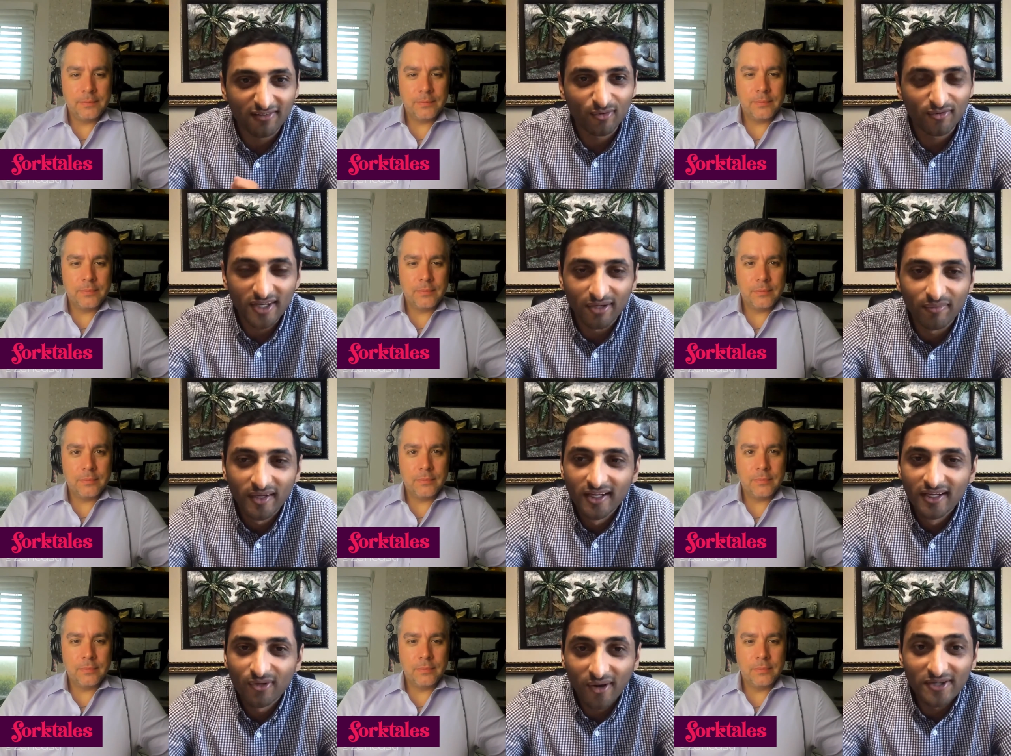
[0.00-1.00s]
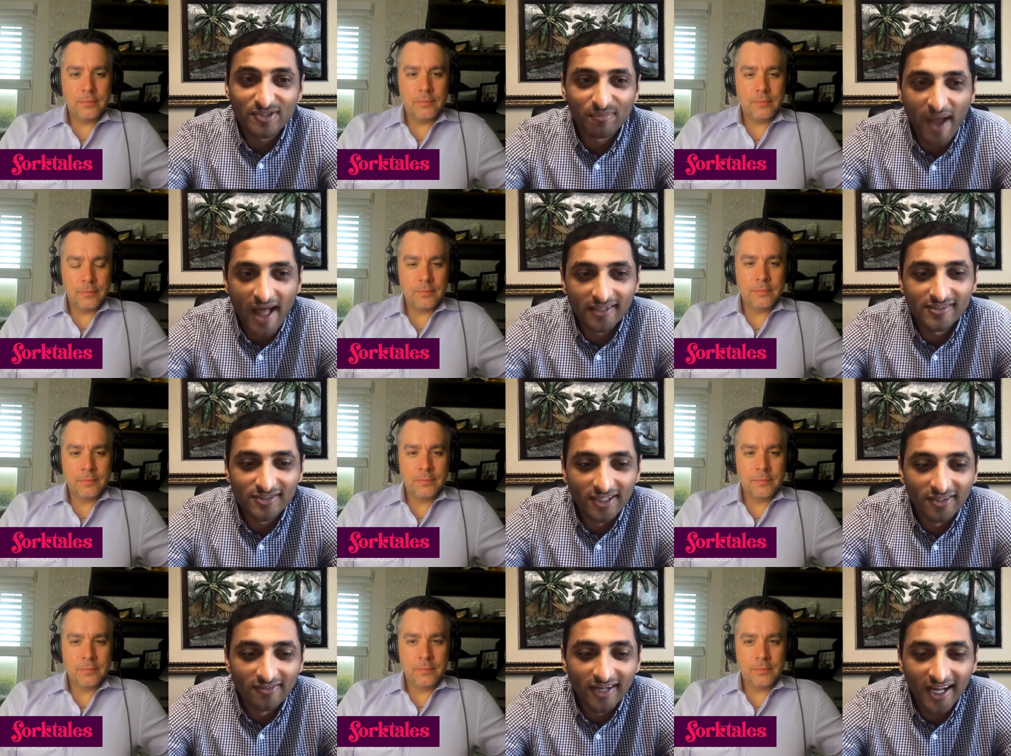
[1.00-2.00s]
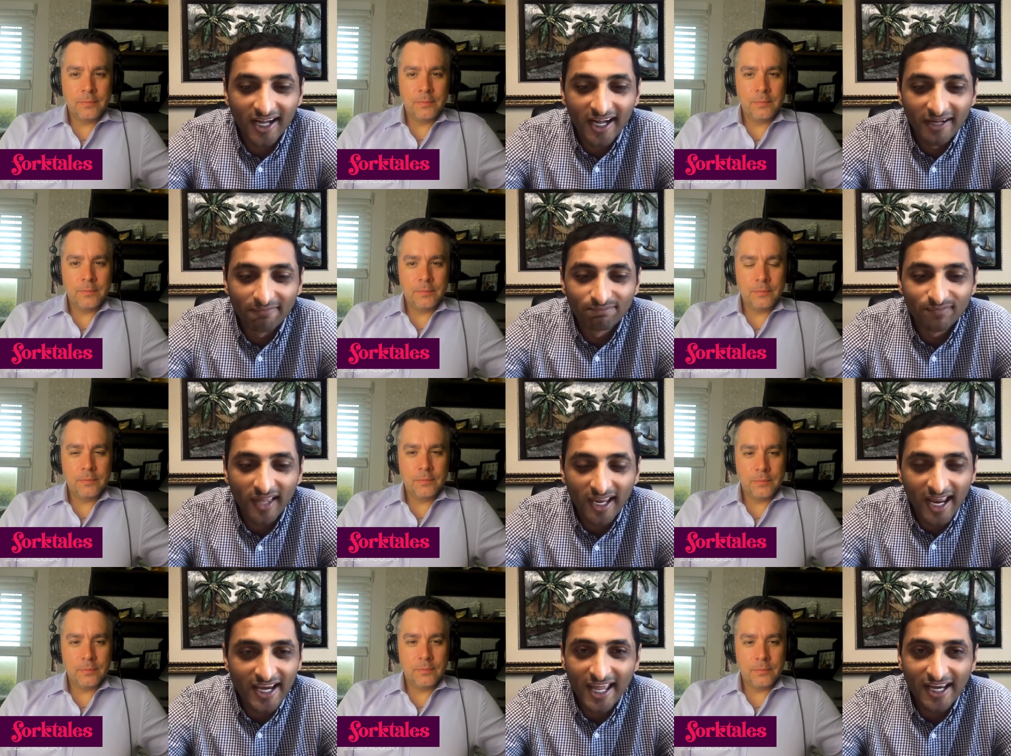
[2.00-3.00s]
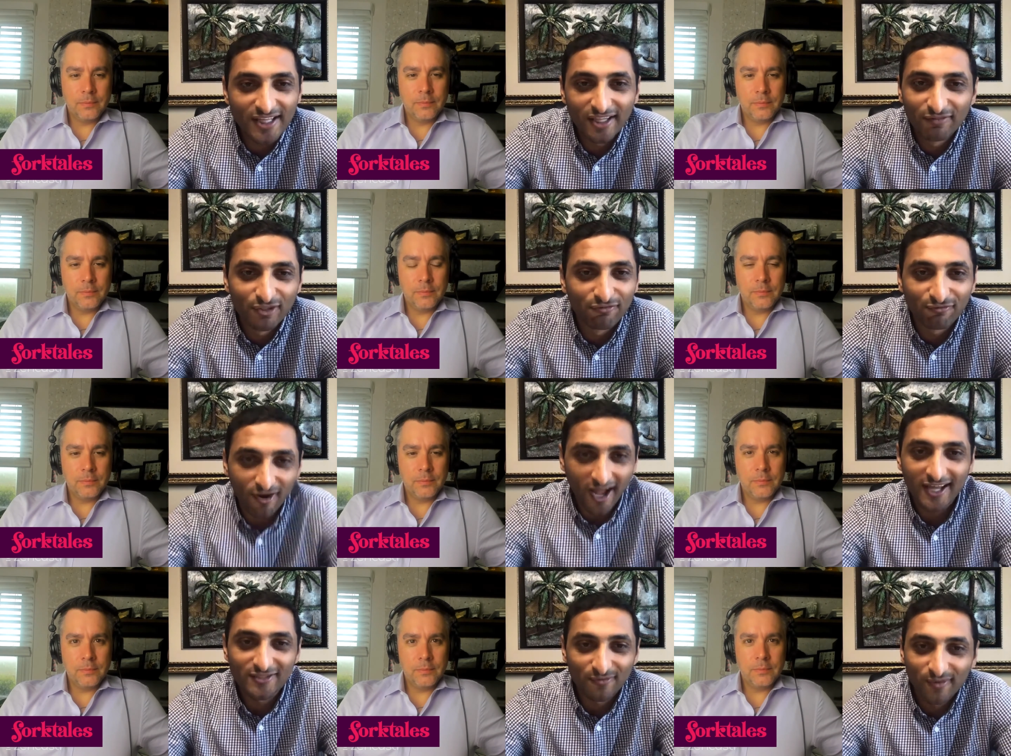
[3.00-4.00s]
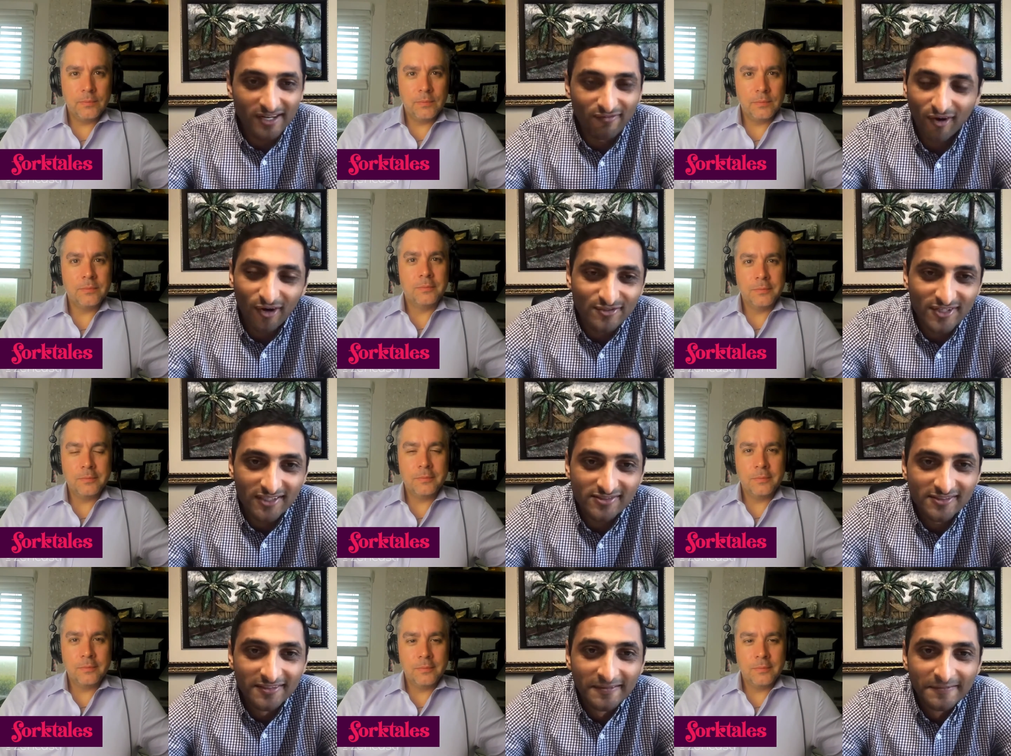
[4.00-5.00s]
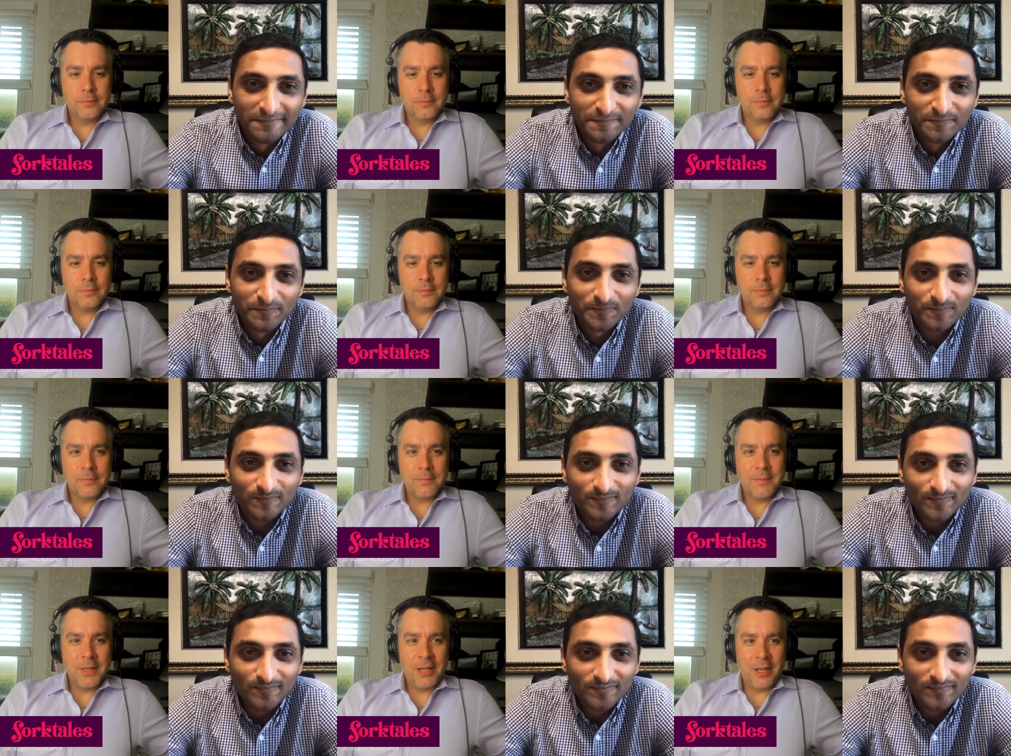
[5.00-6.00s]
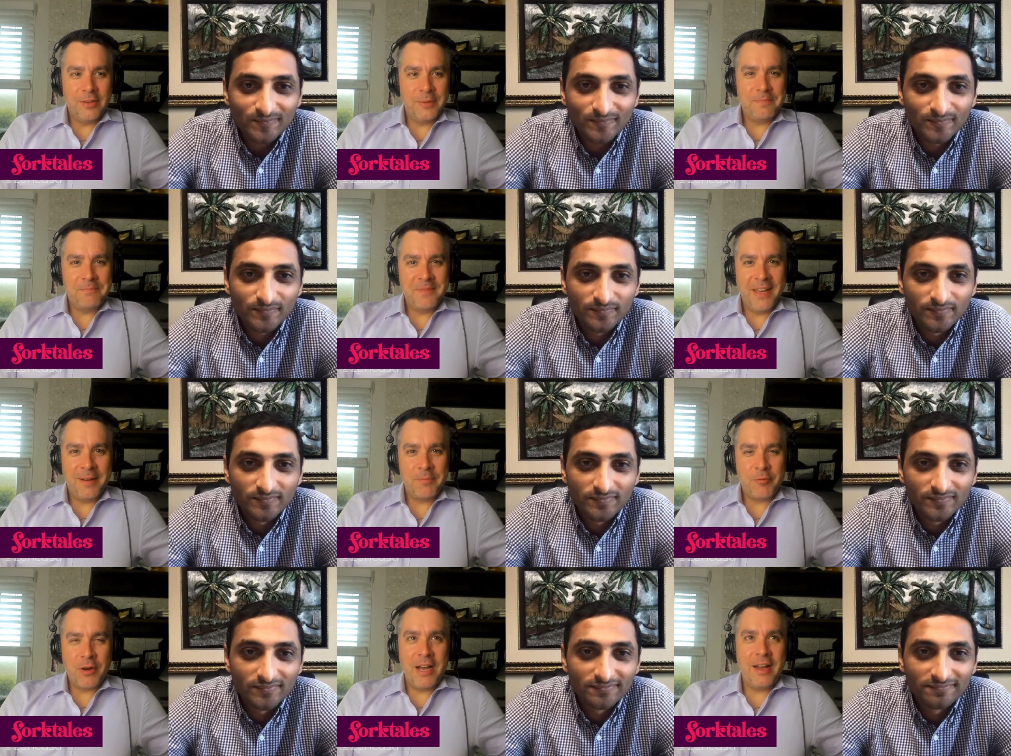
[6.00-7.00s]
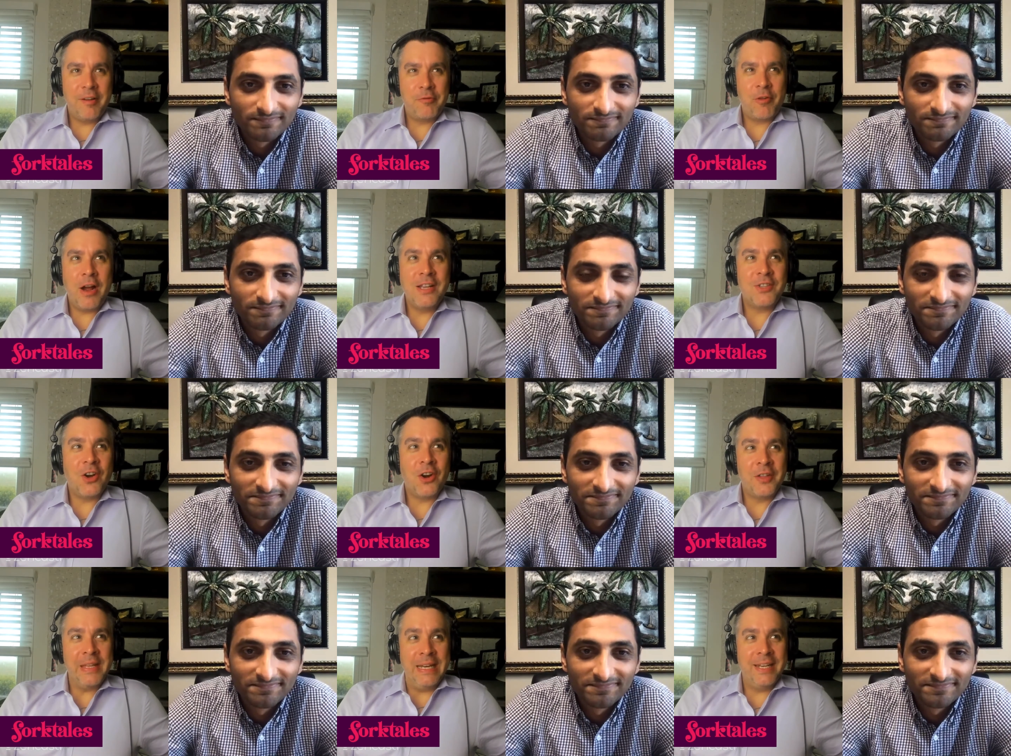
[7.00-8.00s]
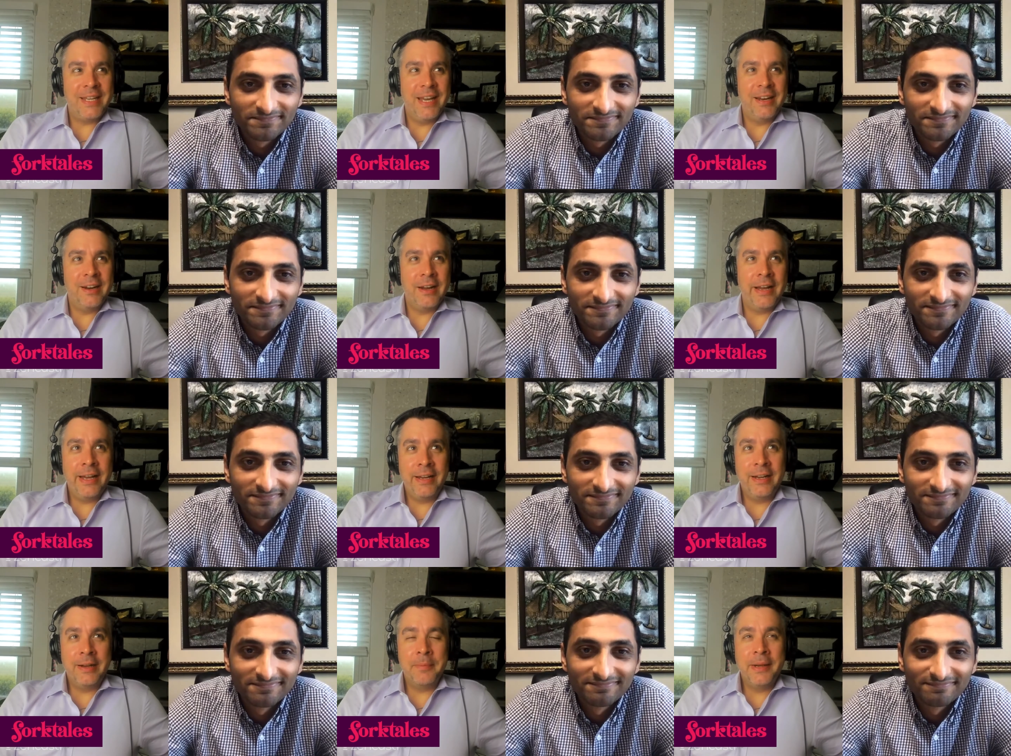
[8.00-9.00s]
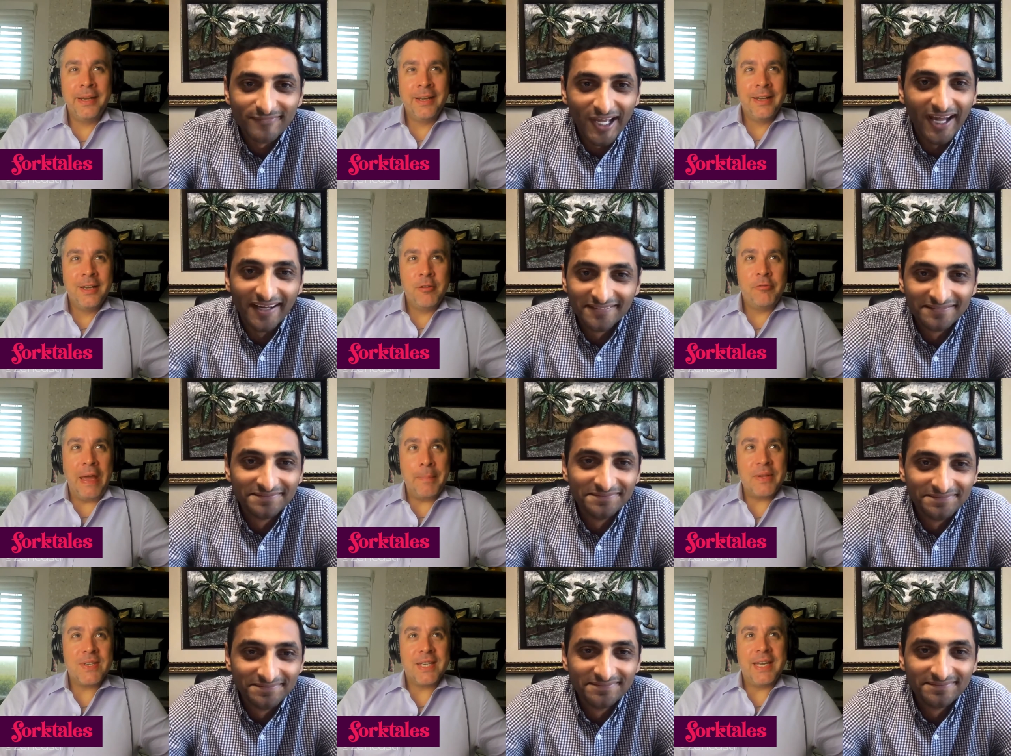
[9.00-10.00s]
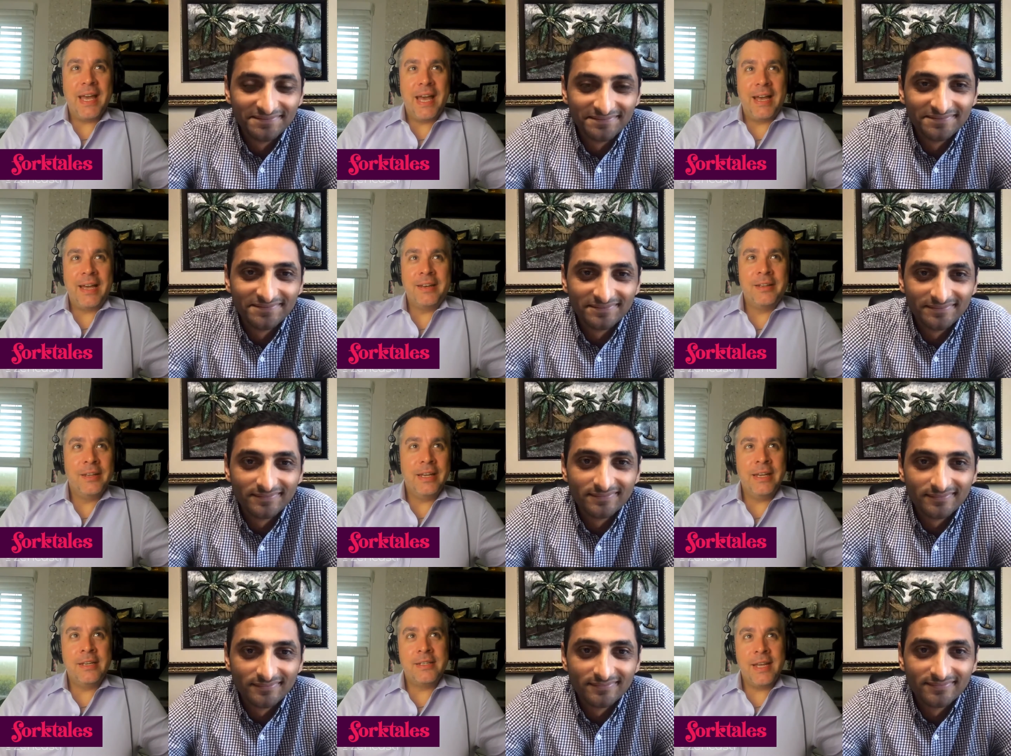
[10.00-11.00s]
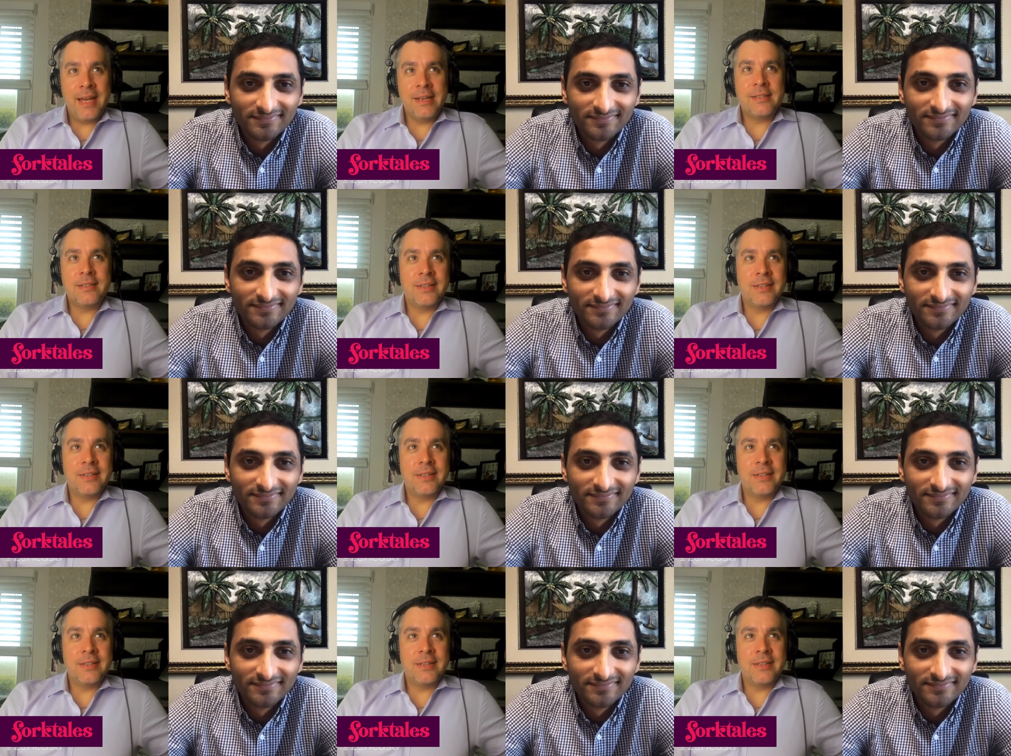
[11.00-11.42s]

Speaker 1: of you know quench the palate. So um, any any level of fries for any of our hotels.
Speaker 2: I love it. Yeah, fry, uh, fries are the indicator. I um, yeah. famously had intense